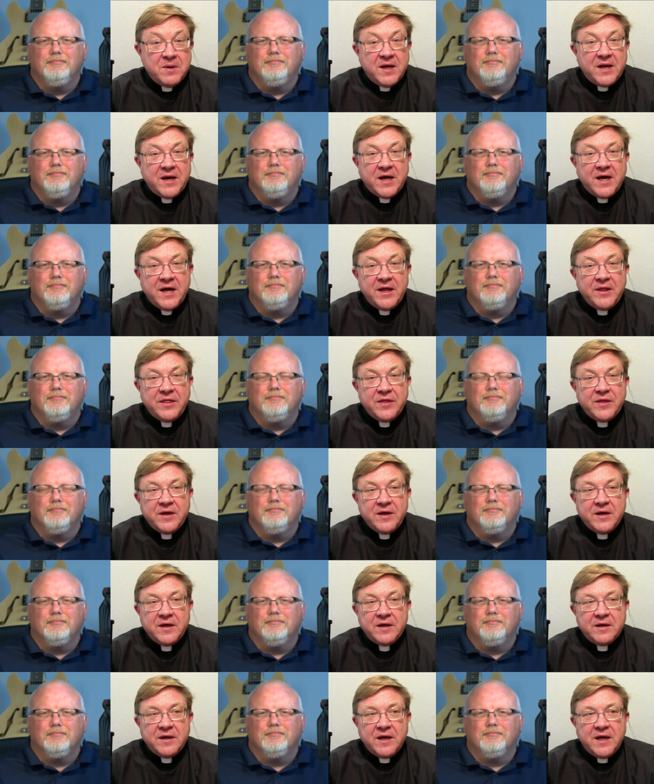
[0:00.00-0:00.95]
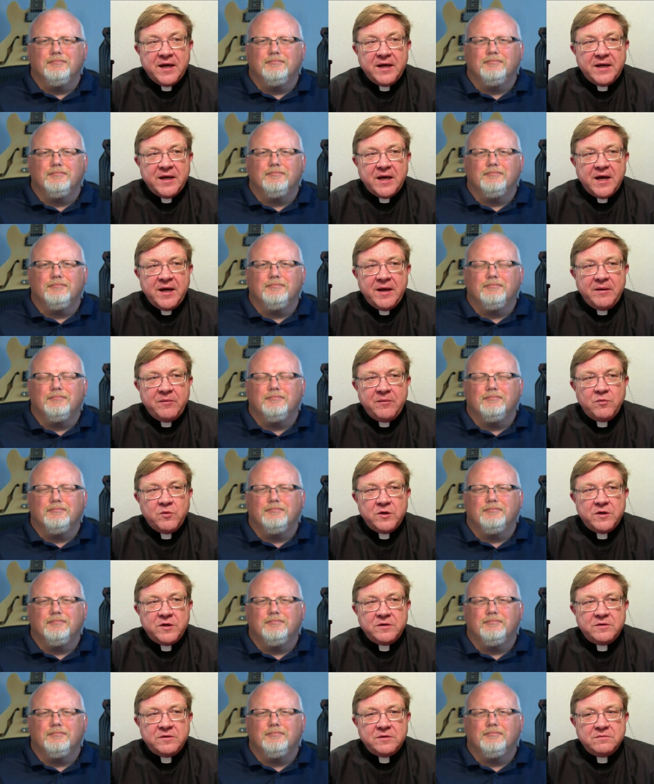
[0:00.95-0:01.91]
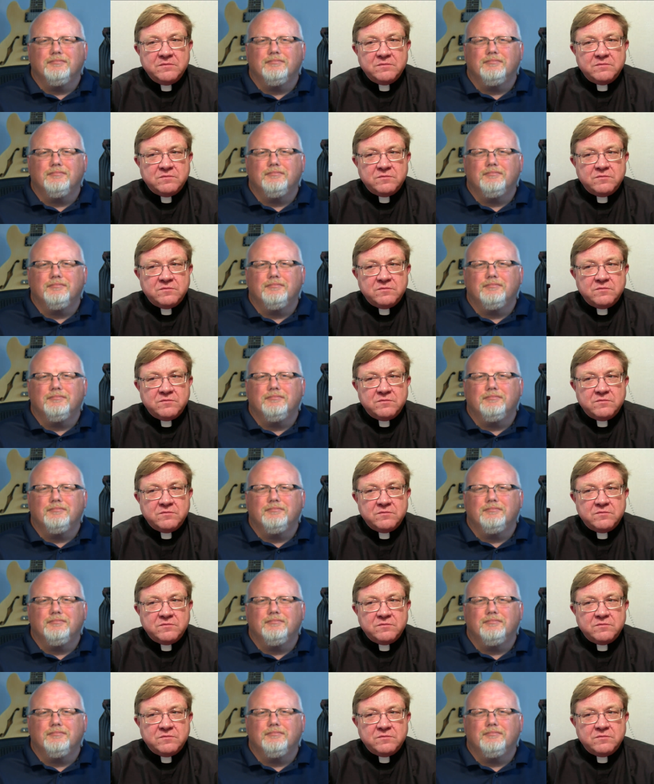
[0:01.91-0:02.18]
Speaker 1: but I think I, I would